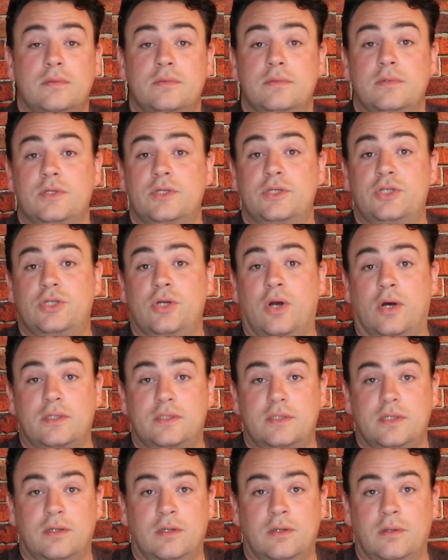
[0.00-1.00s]

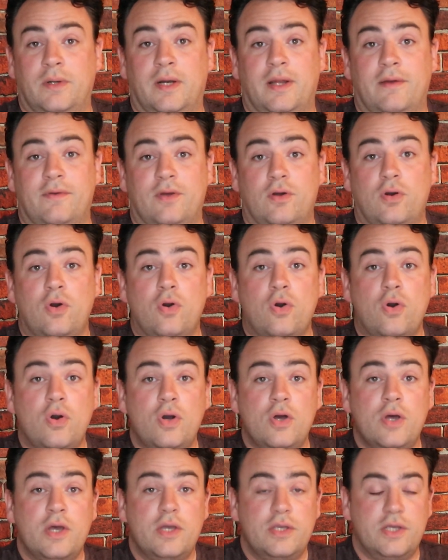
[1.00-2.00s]
shot or whatever, or
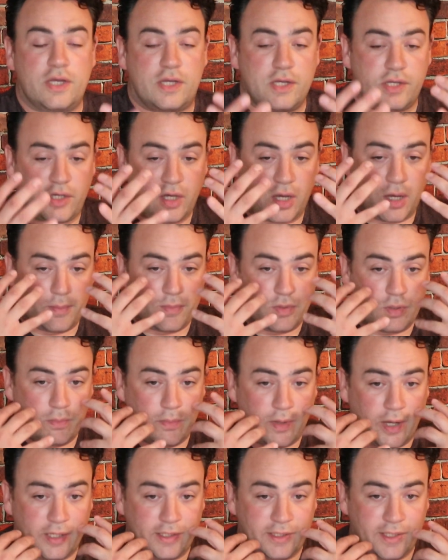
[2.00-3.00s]
you can calm your
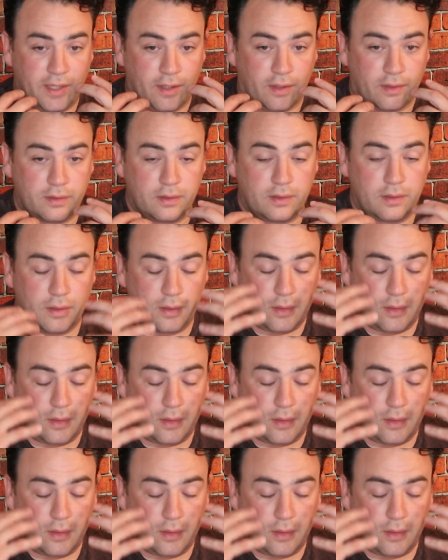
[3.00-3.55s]
mind down,